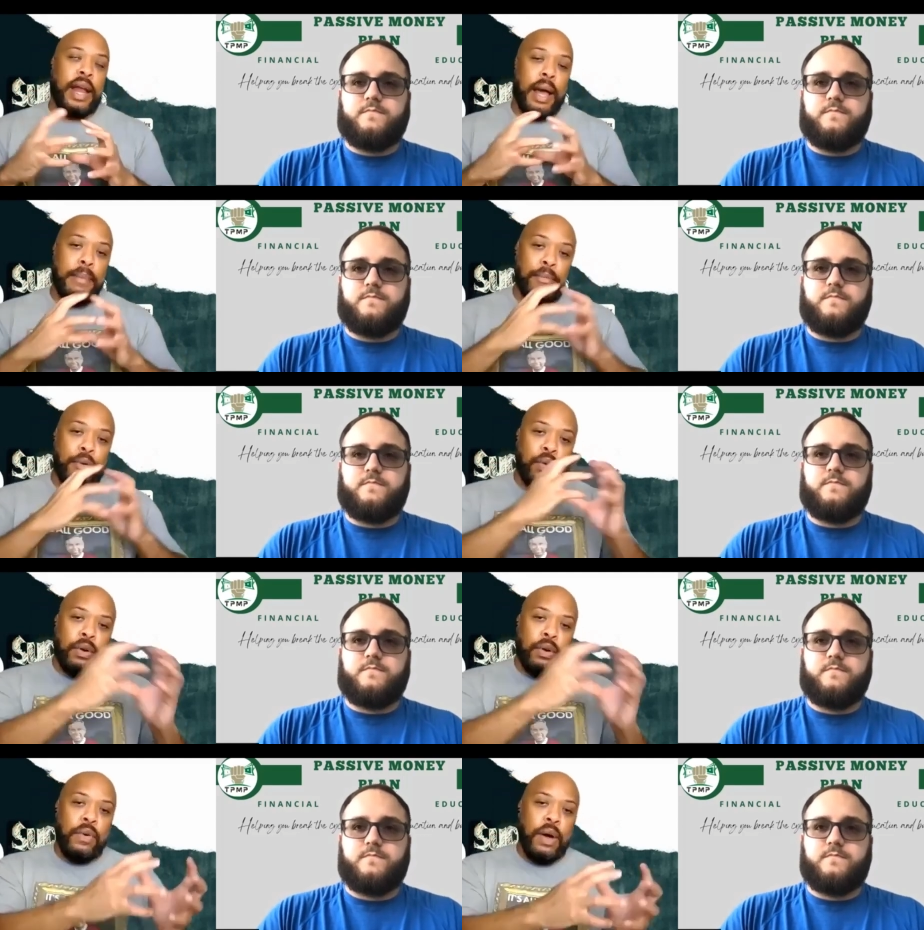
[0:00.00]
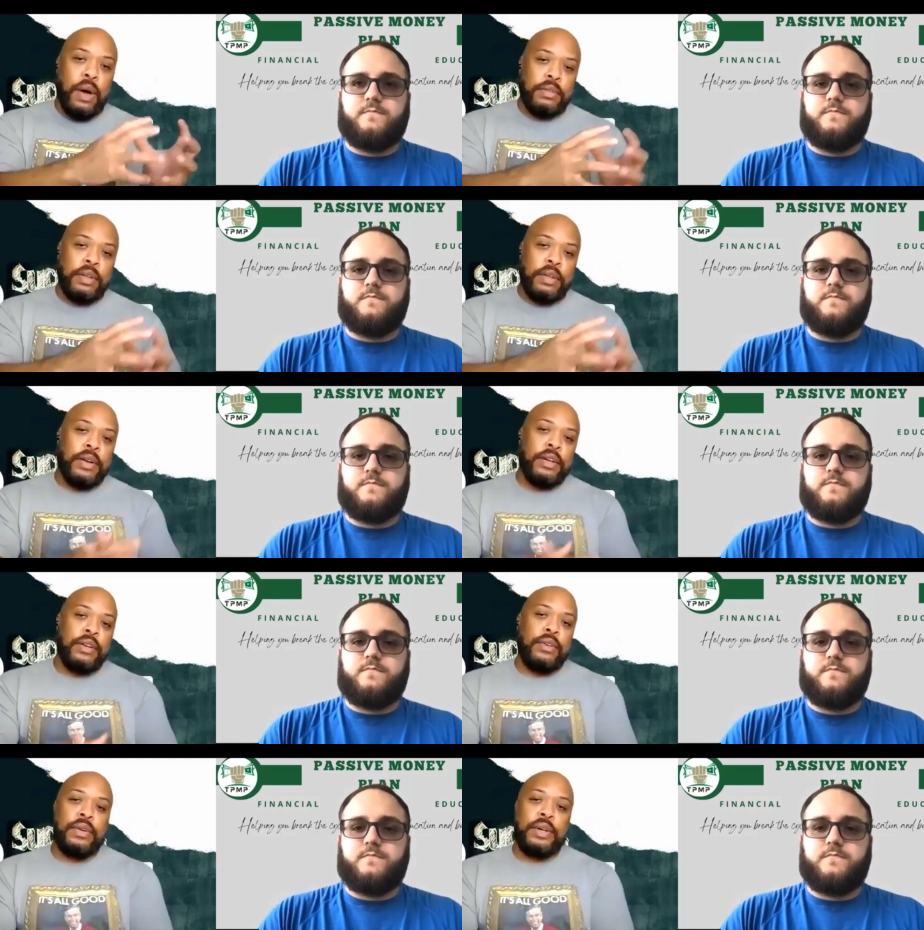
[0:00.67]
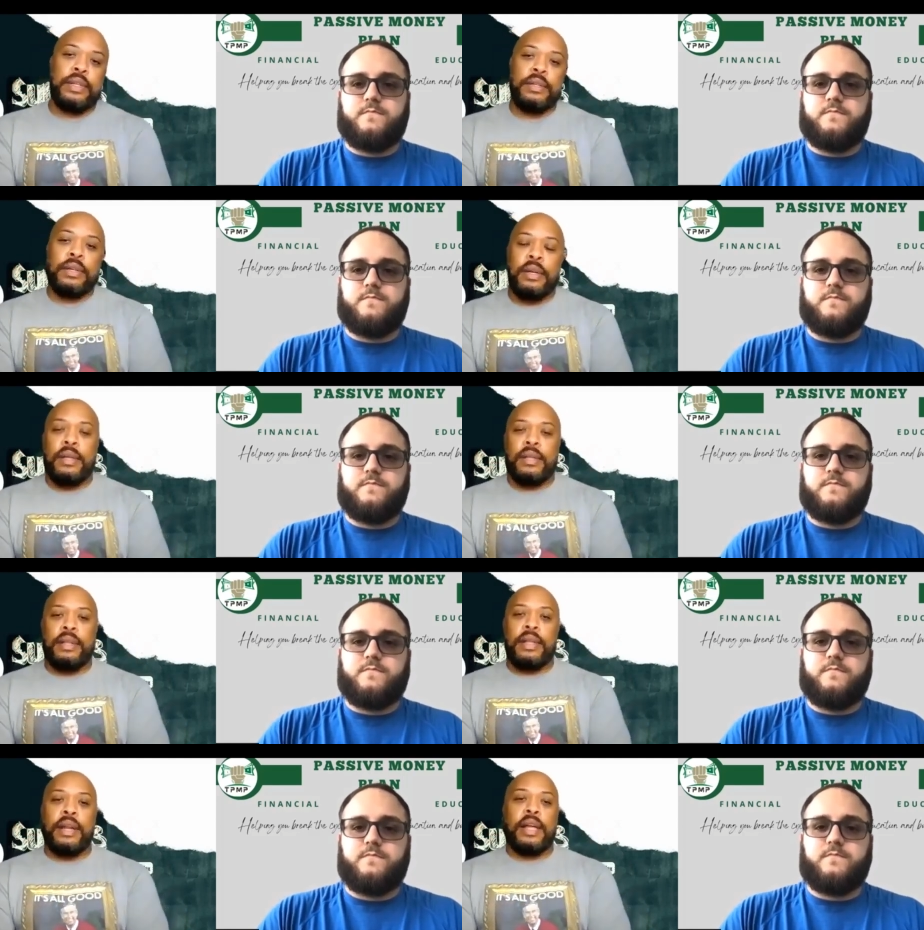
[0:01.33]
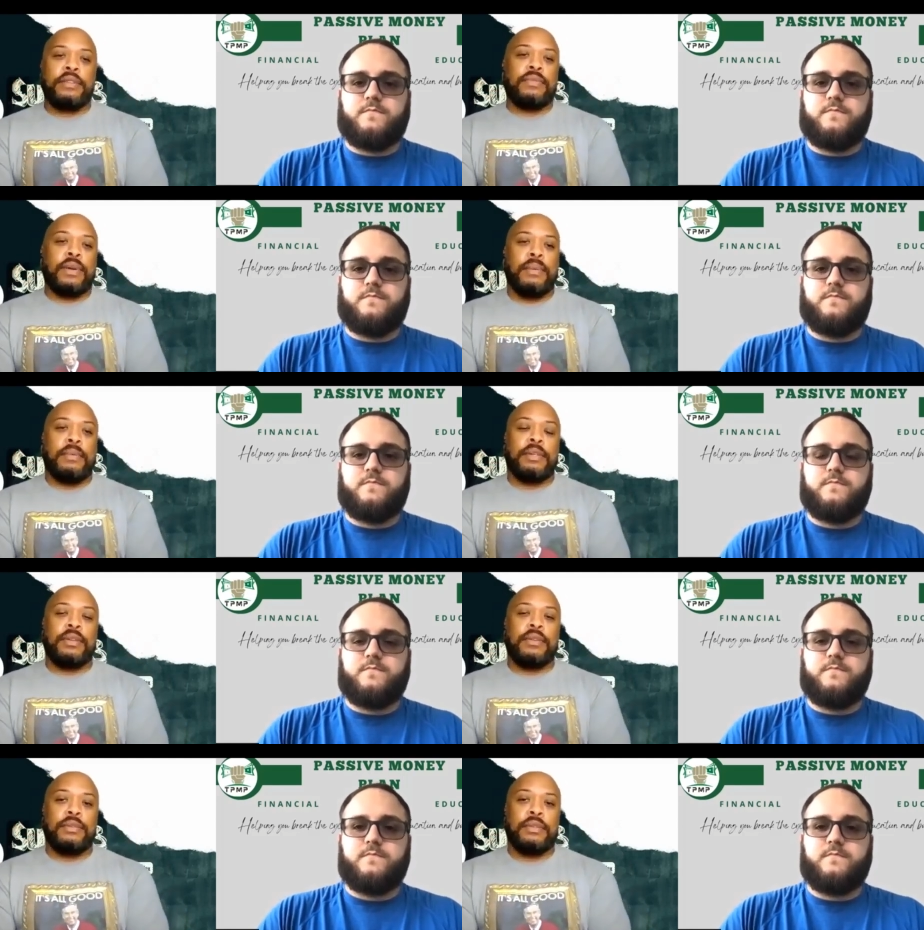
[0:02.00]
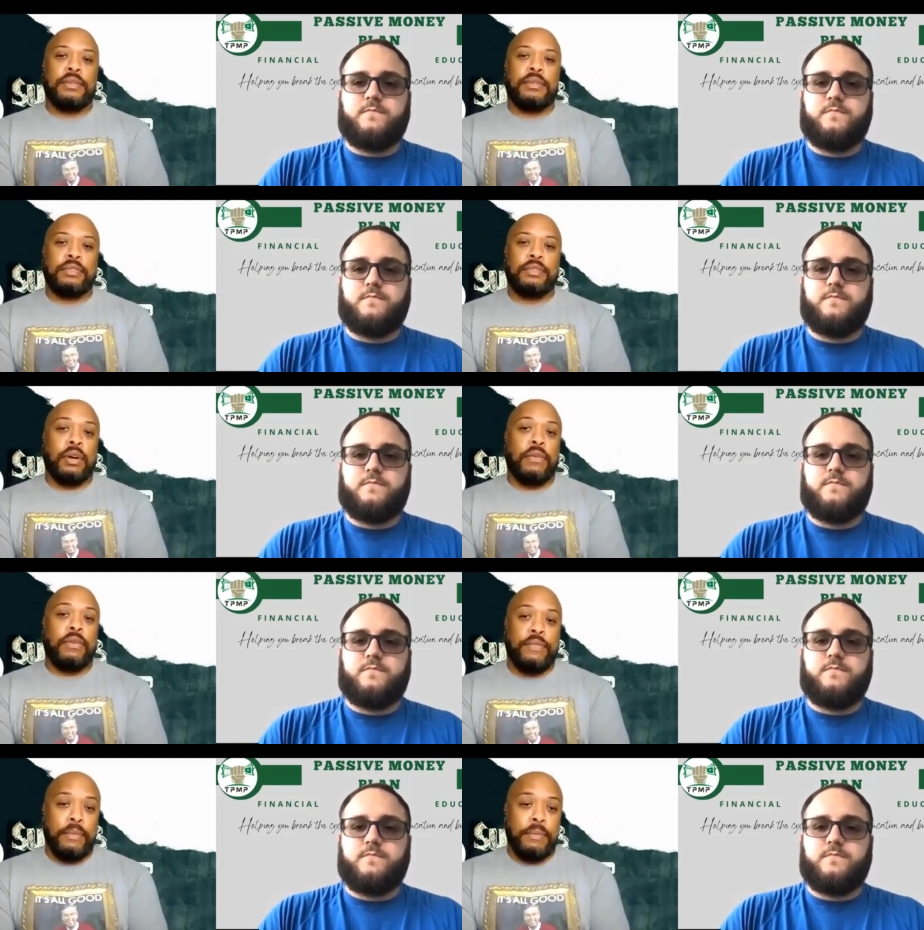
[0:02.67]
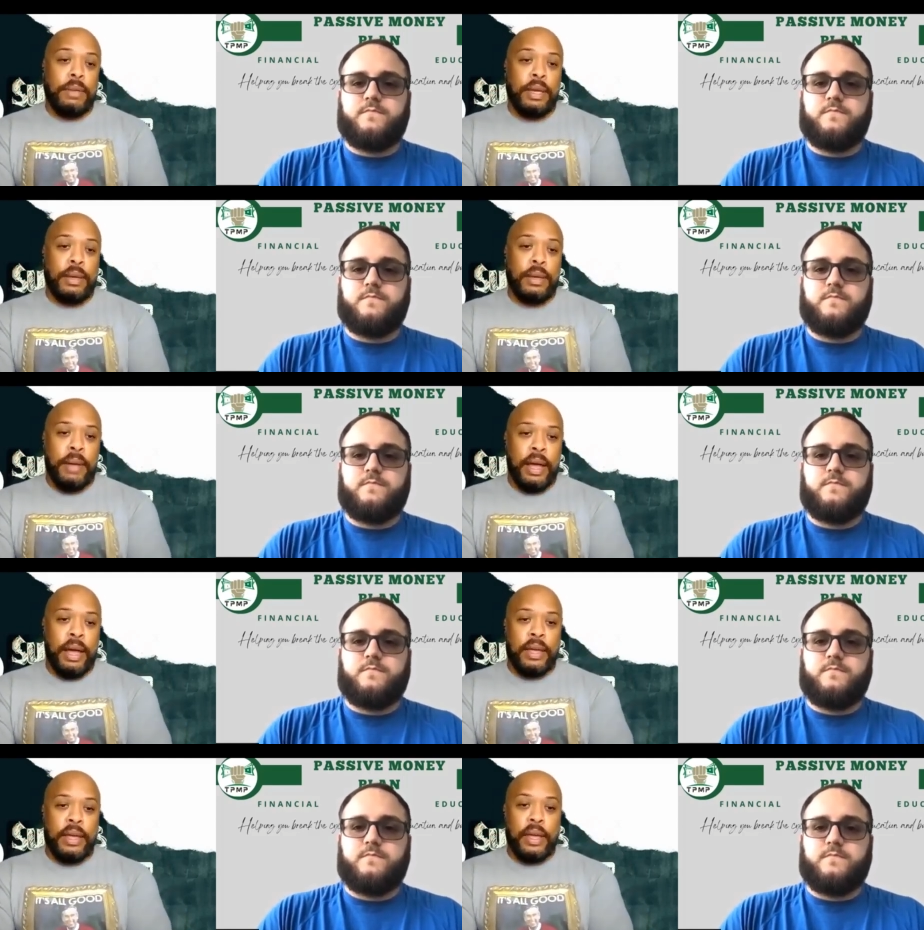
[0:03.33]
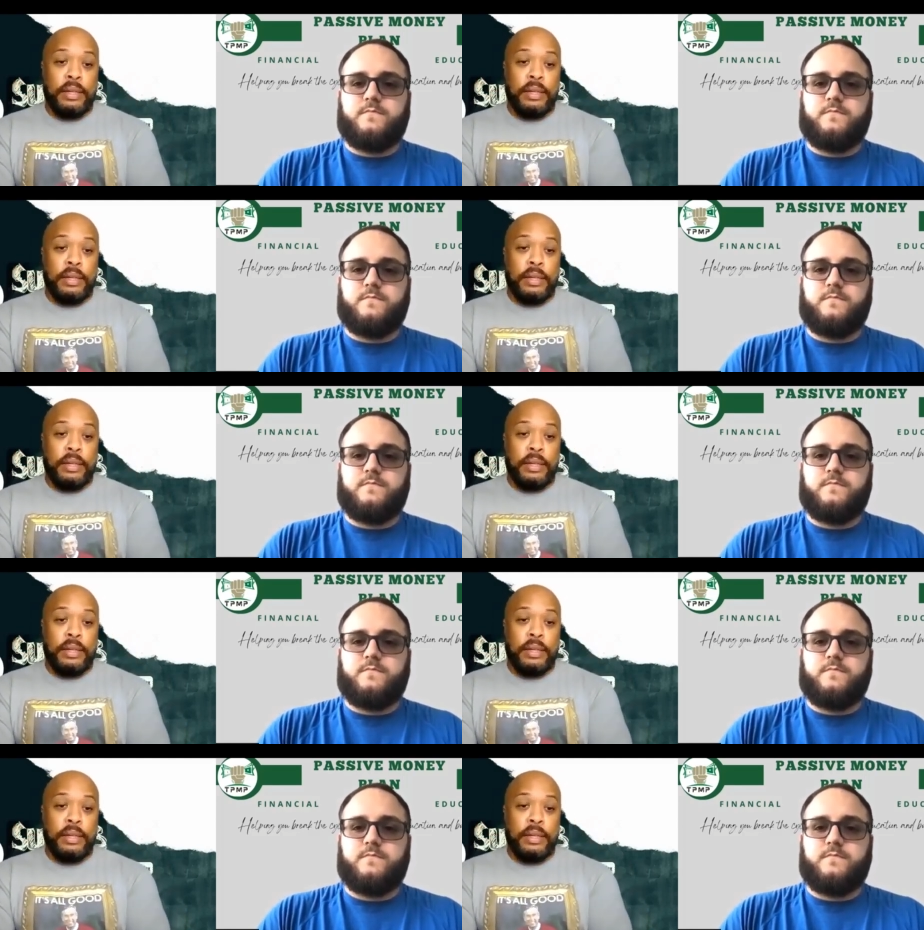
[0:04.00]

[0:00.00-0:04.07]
Speaker 1: then I'm going to go out there and do it. Then that's what I would do. So for me, in my